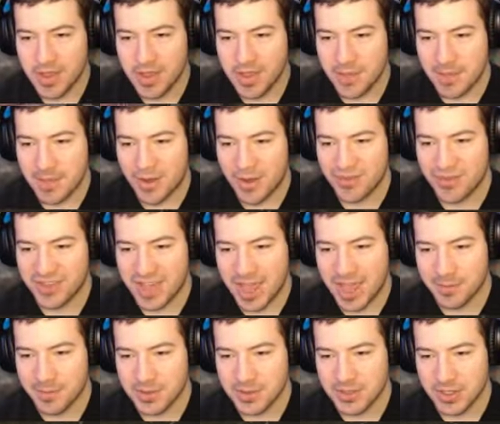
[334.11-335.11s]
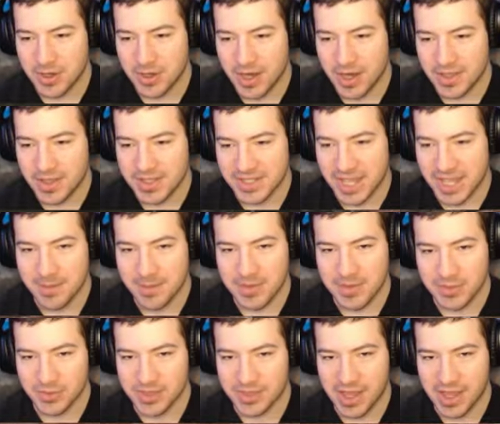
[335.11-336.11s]
The amount of campers there are on this game
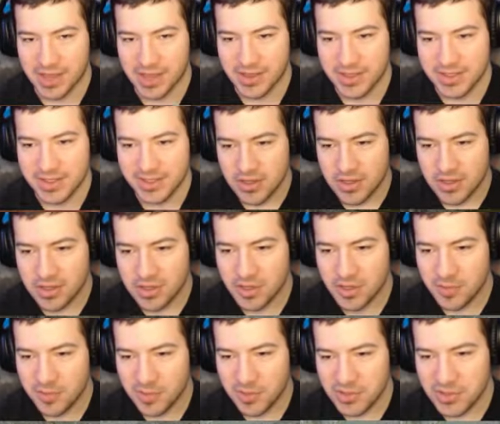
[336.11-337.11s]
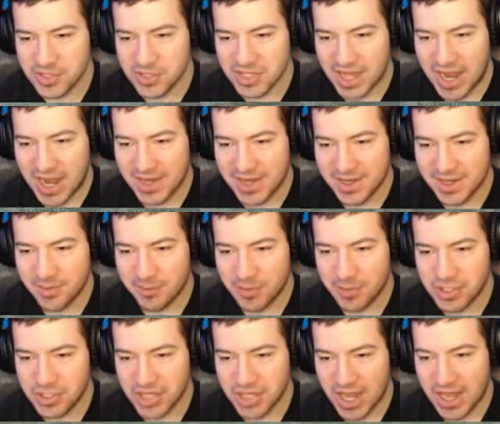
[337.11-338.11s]
is ridiculous. You can pretty much just hide in a
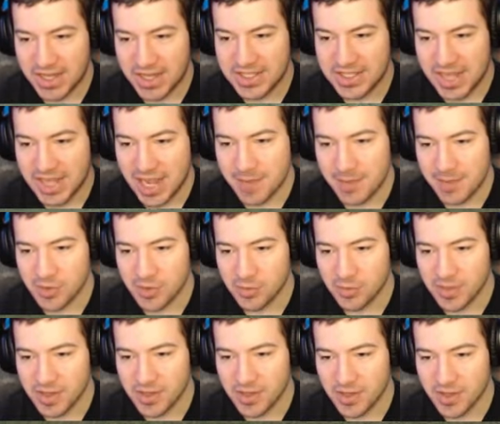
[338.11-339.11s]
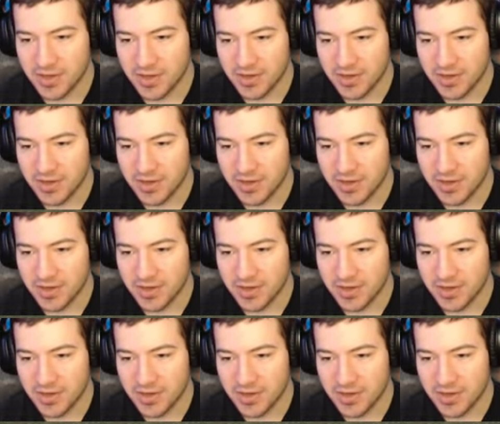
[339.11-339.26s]
bush anytime and you'll be good.